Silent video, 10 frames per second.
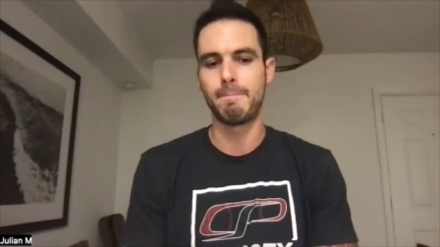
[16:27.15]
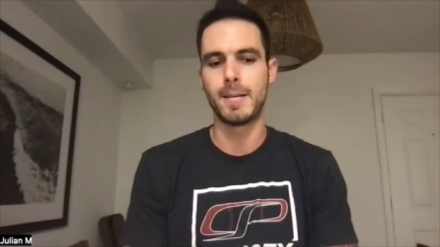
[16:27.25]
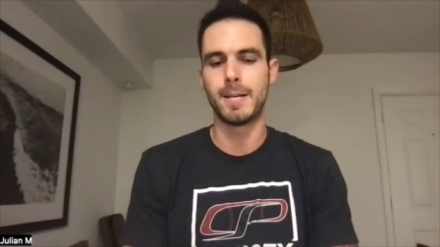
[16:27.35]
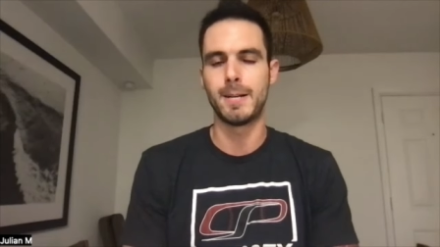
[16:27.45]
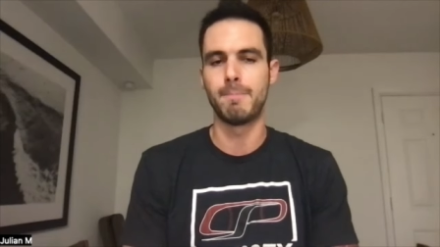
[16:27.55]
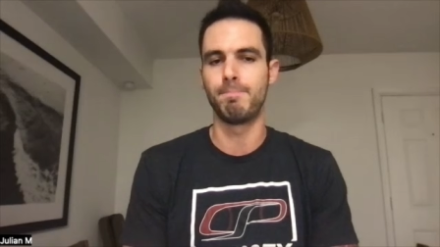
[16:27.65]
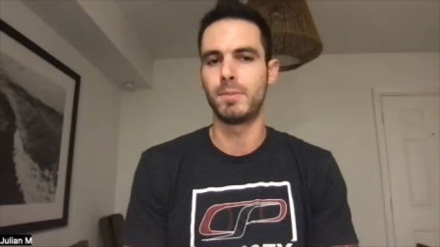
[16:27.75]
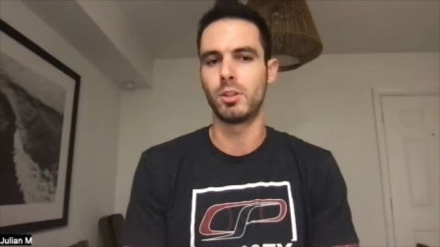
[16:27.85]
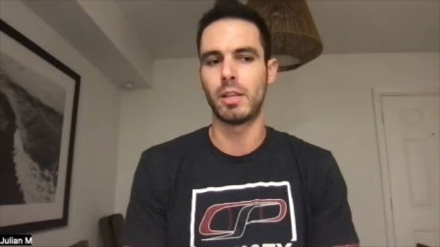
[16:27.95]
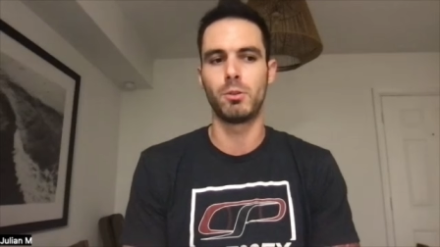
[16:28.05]
Um,
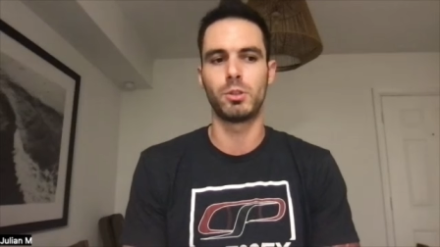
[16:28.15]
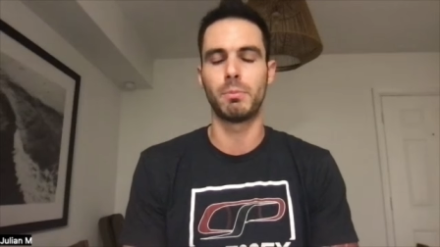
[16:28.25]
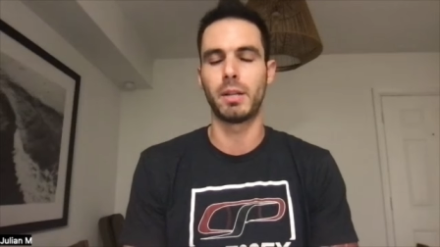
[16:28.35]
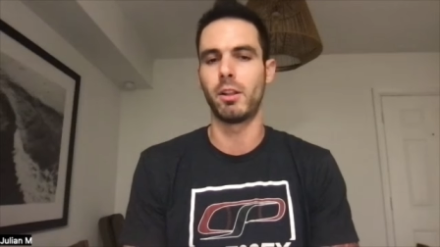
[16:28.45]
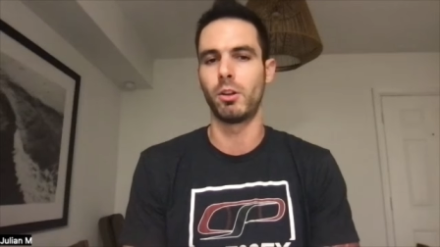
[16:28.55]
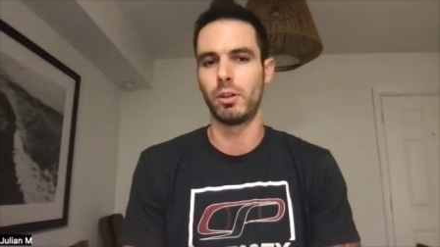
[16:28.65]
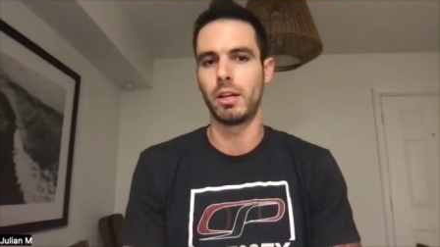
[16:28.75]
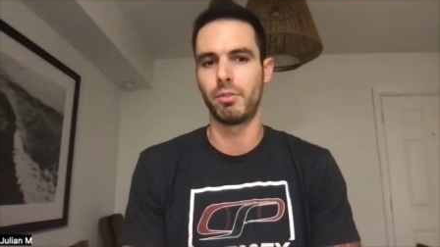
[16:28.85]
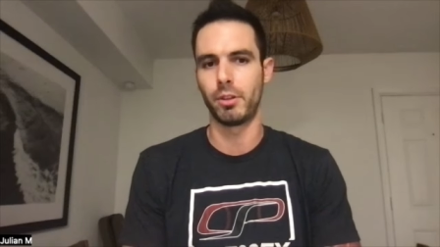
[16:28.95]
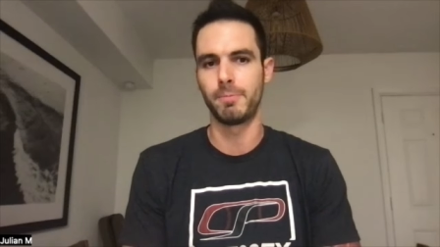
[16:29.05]
so that was something I learned
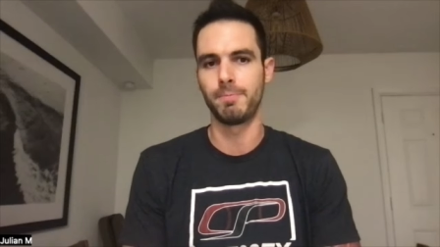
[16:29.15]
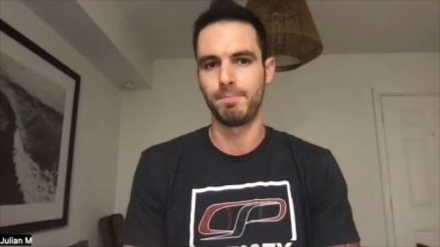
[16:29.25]
definitely.